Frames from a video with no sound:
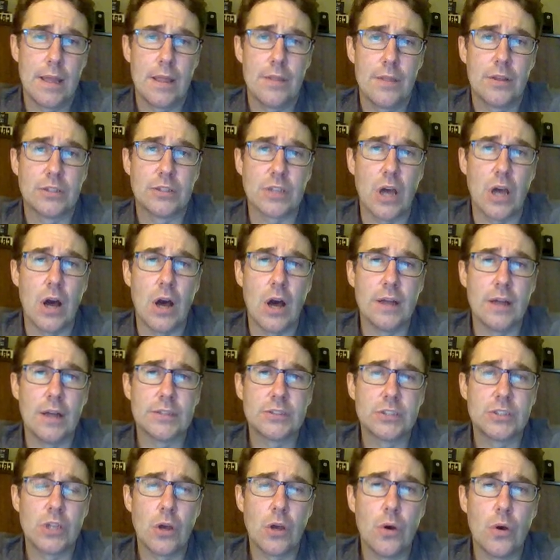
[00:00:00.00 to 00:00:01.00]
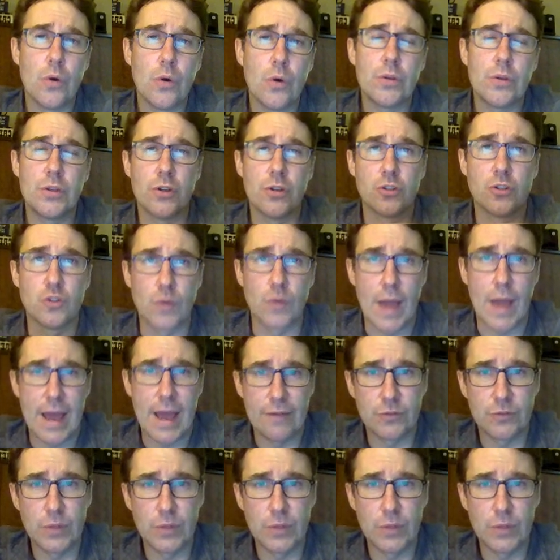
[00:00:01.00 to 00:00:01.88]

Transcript: There's also your draft